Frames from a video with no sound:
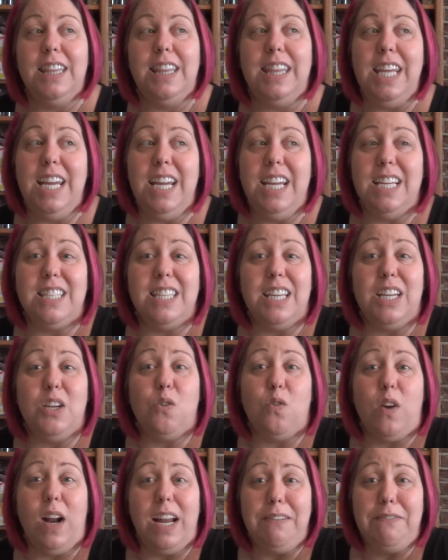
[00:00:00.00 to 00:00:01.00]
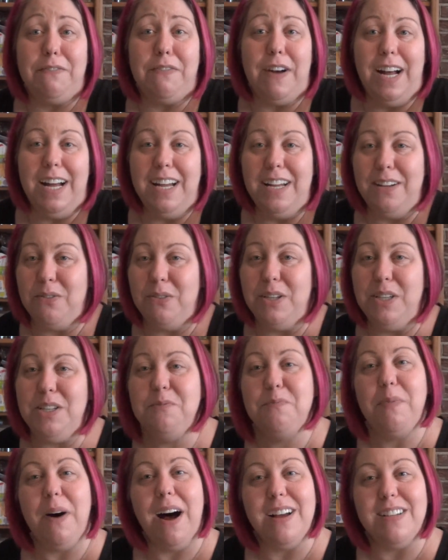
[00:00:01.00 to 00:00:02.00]
think it's like great fun when
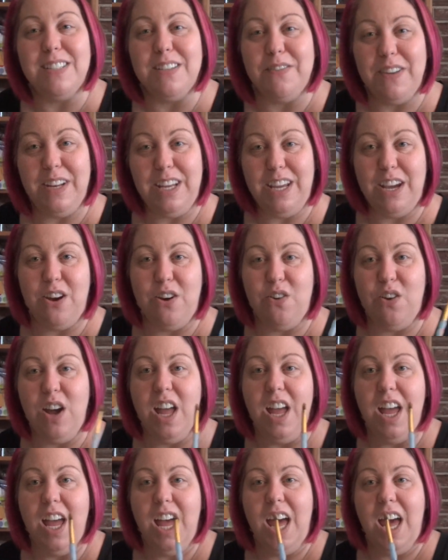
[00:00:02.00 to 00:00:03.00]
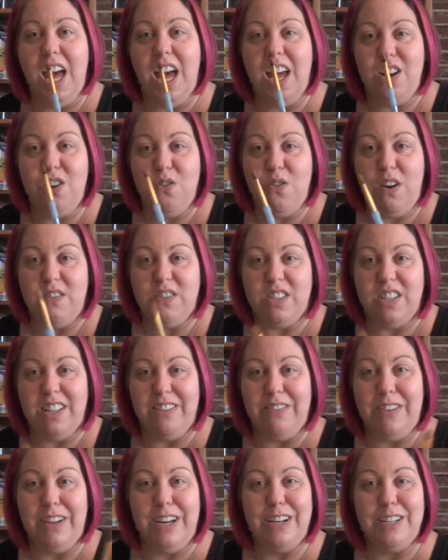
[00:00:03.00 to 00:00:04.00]
you pause a video and whoever's on
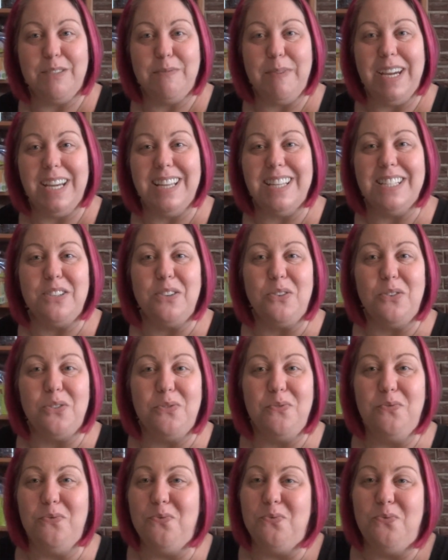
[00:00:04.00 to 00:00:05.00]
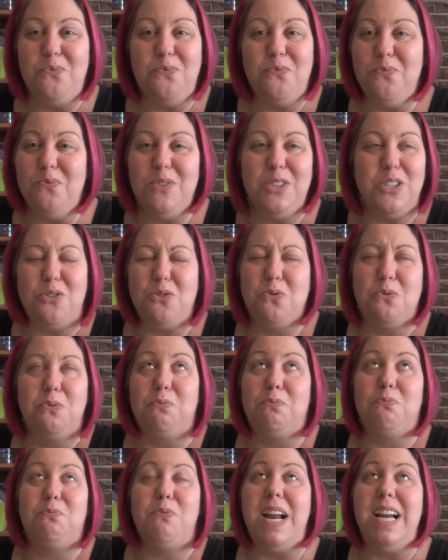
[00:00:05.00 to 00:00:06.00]
the video is making this just
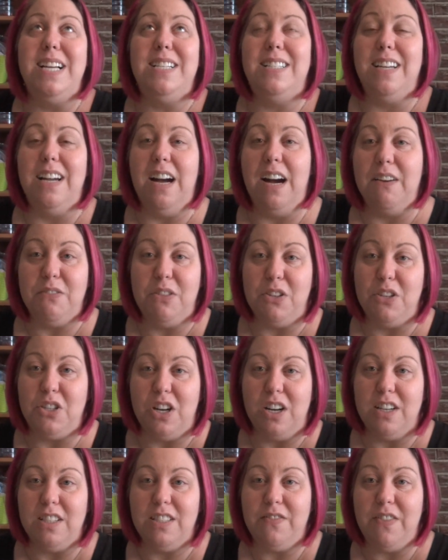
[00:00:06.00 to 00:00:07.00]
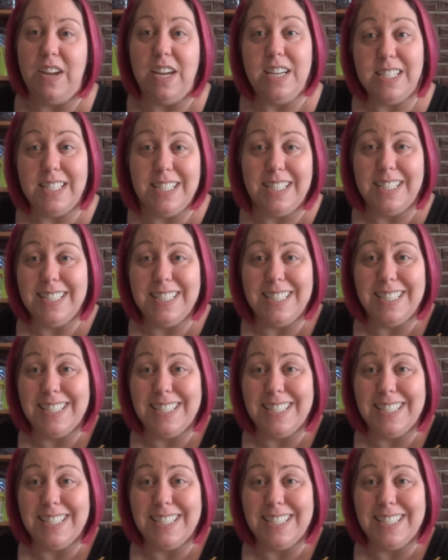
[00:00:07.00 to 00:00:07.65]
crazy off the charts face.